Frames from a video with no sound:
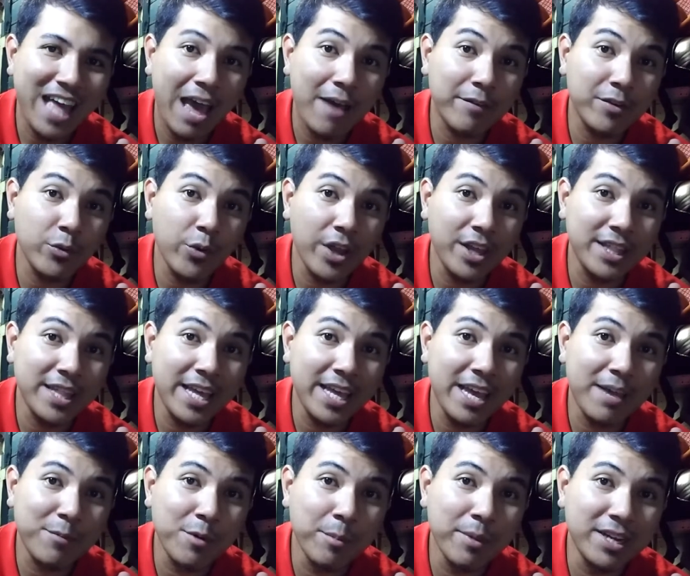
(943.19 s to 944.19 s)
Have a great
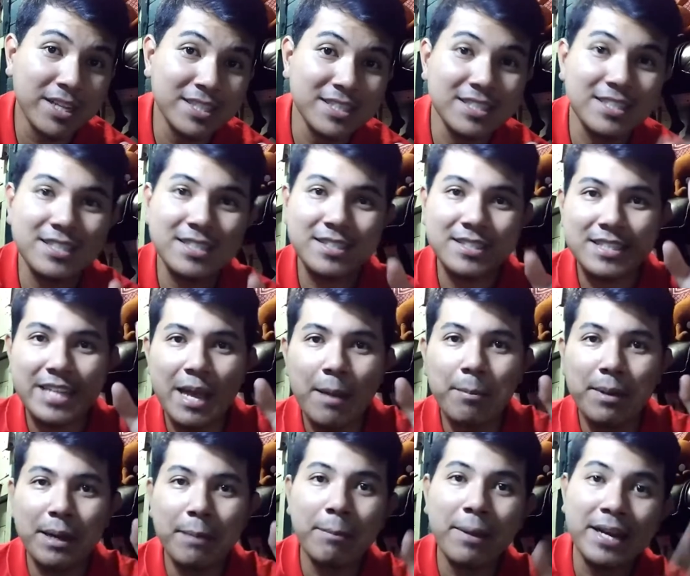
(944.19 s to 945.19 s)
day,
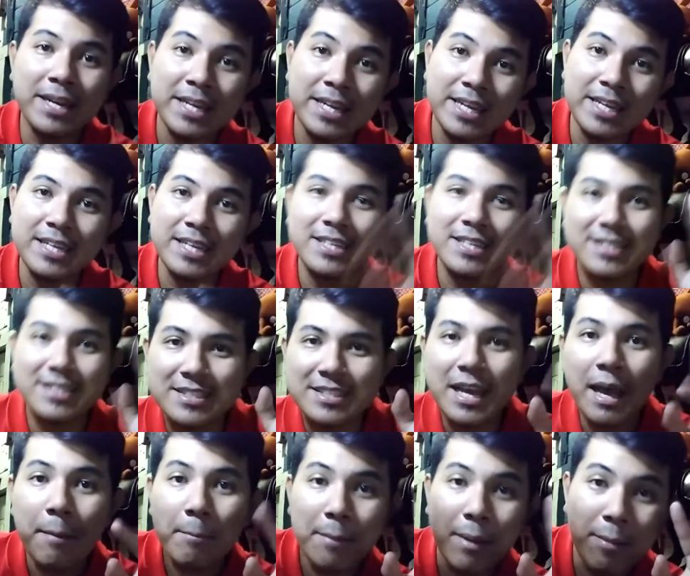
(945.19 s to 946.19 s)
everybody.
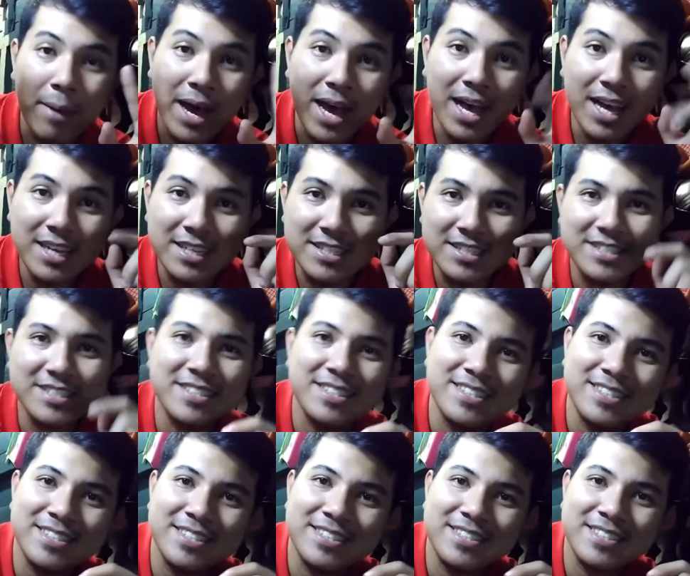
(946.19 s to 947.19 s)
Bye bye.